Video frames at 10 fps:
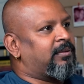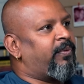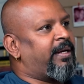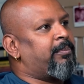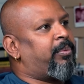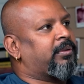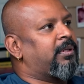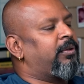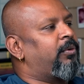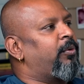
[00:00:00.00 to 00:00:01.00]
is very
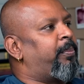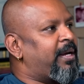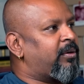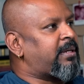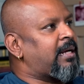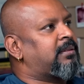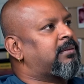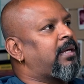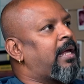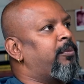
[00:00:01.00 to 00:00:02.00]
important. You pay your
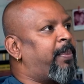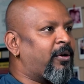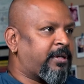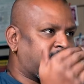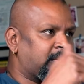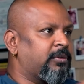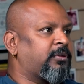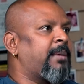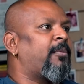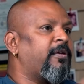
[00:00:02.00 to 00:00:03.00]
taxes, and you pay your taxes
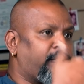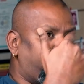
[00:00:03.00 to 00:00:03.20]
on time, on